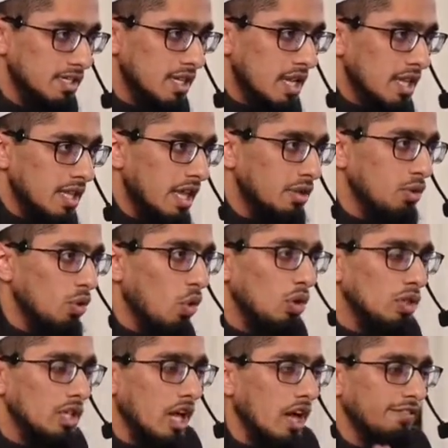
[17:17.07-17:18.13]
that you only
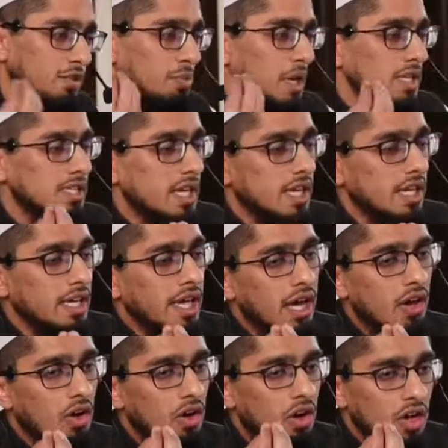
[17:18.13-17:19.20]
have to pay zakah
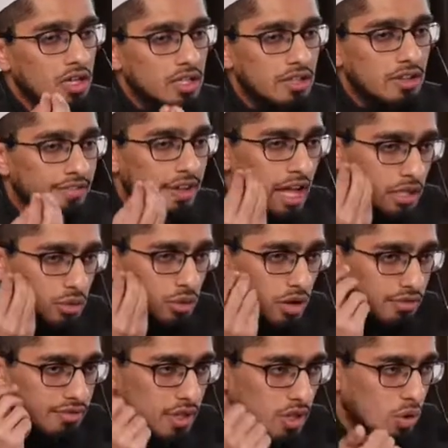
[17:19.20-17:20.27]
on the value
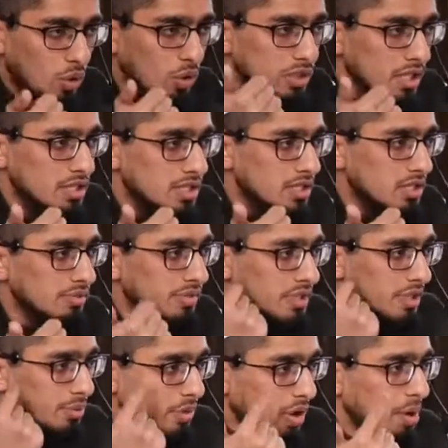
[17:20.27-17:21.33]
of the gold and silver, the
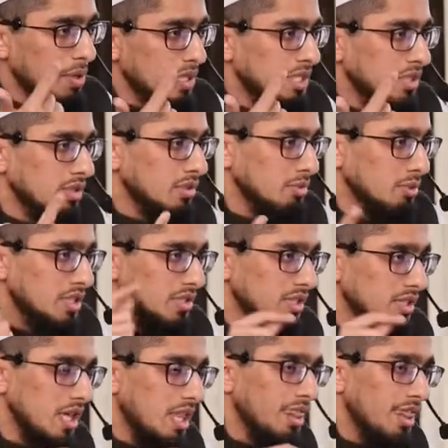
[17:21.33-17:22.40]
raw material which is
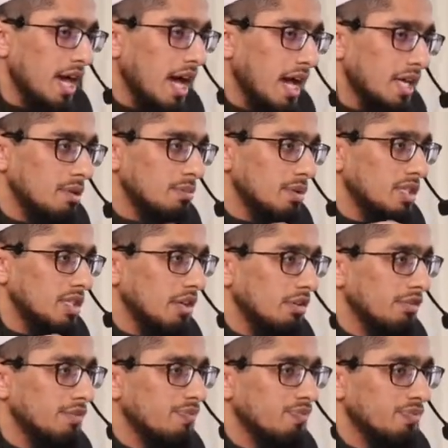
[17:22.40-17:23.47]
in that item itself.
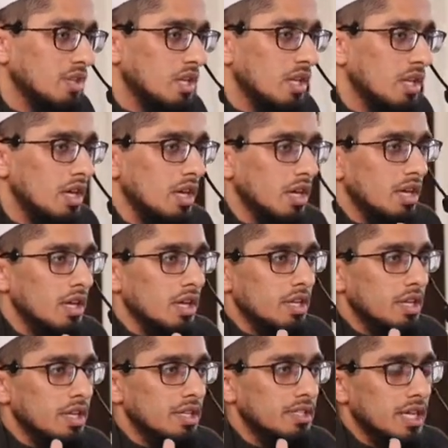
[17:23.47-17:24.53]

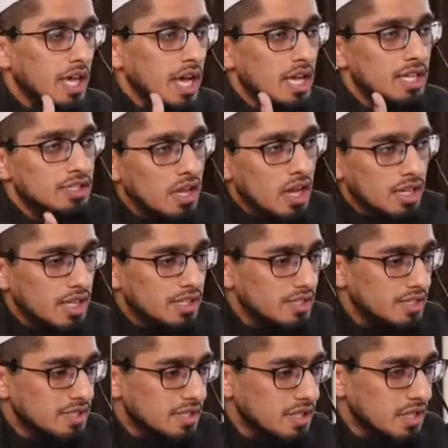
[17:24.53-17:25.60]
Zakah is not
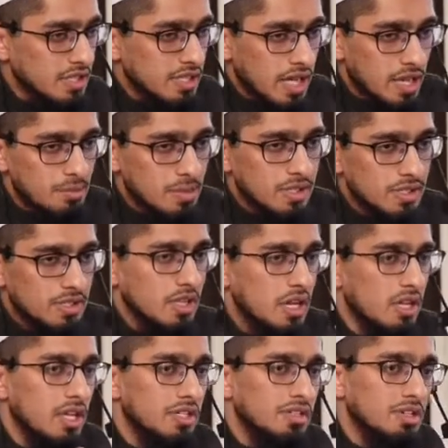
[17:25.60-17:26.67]
necessary on diamonds, it's not
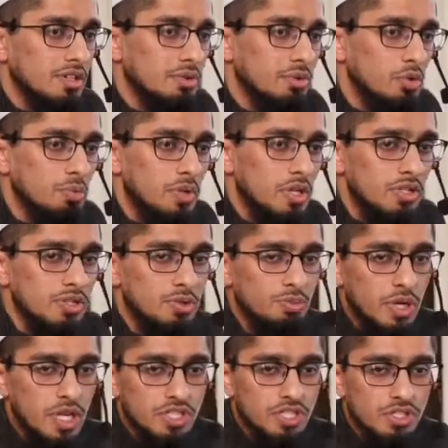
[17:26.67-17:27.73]
necessary on rubies or
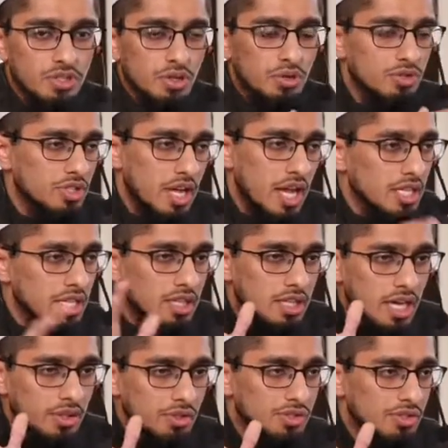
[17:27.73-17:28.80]
precious stones or anything
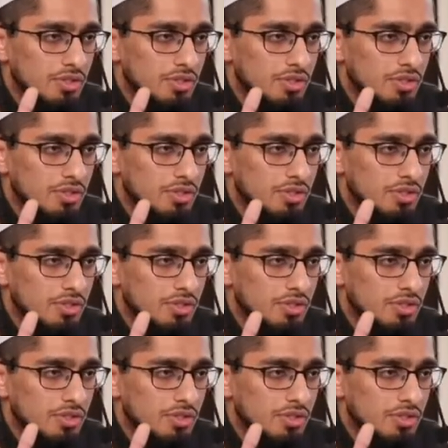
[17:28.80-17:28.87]
else.